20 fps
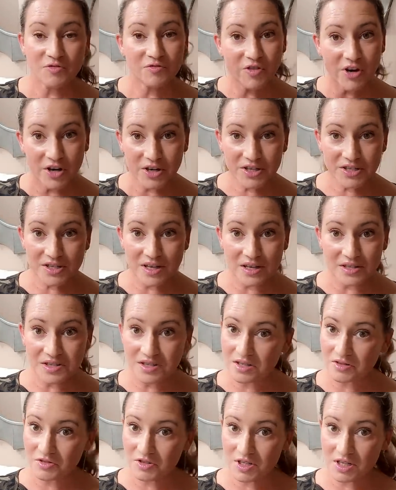Very
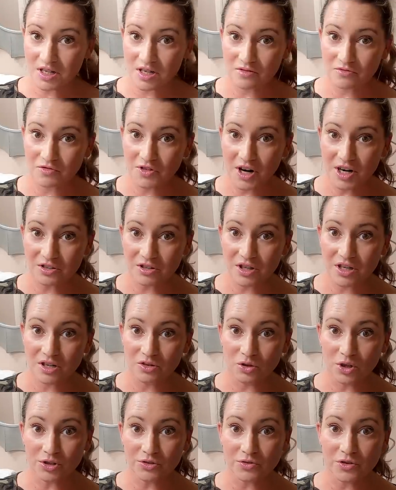sensitive, skin friendly.
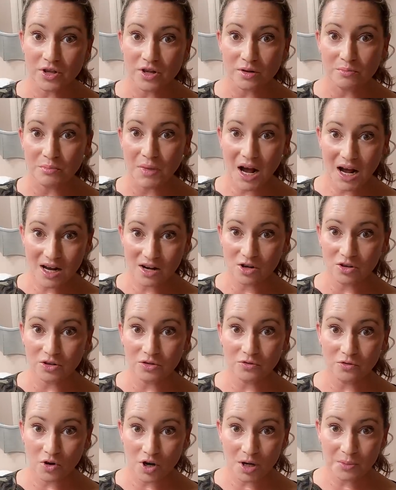Look for their
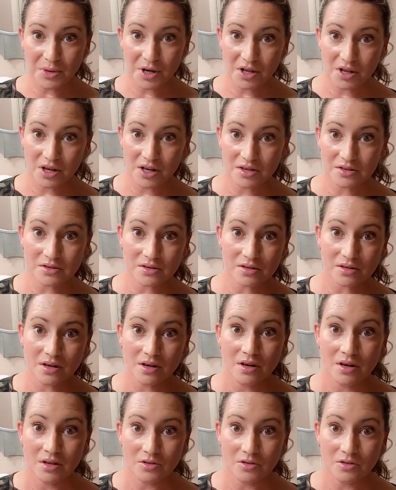mild formulas.